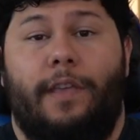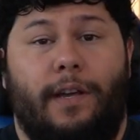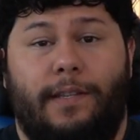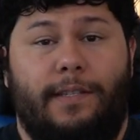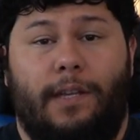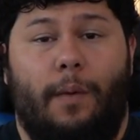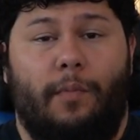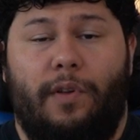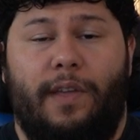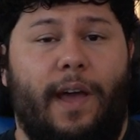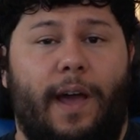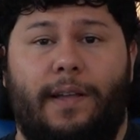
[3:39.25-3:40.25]
The ensemble
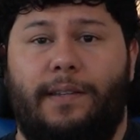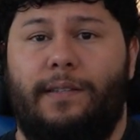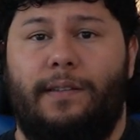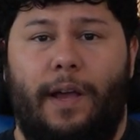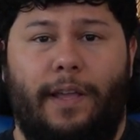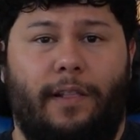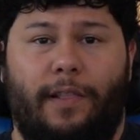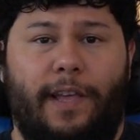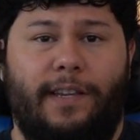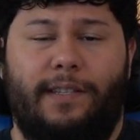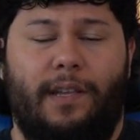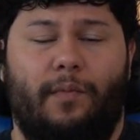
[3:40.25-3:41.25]
cast, I
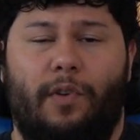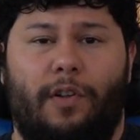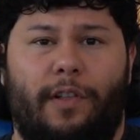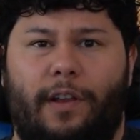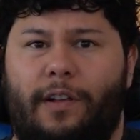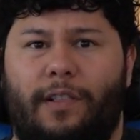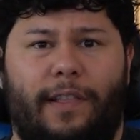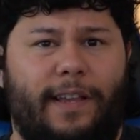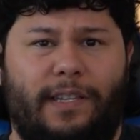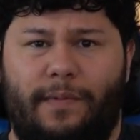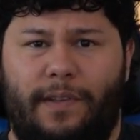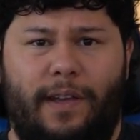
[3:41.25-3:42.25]
glazed them earlier,
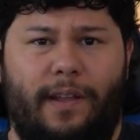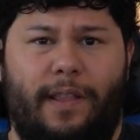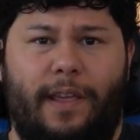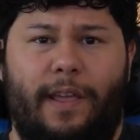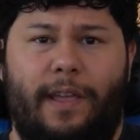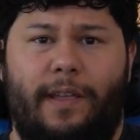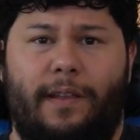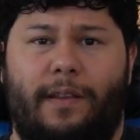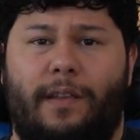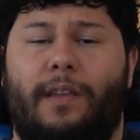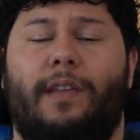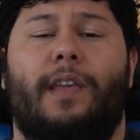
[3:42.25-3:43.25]
glaze them again. They
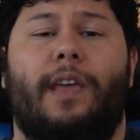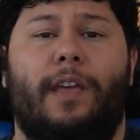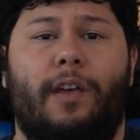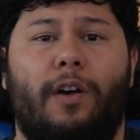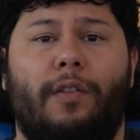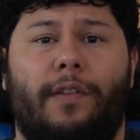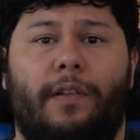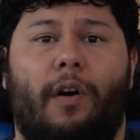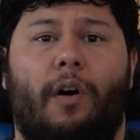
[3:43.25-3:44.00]
killed it.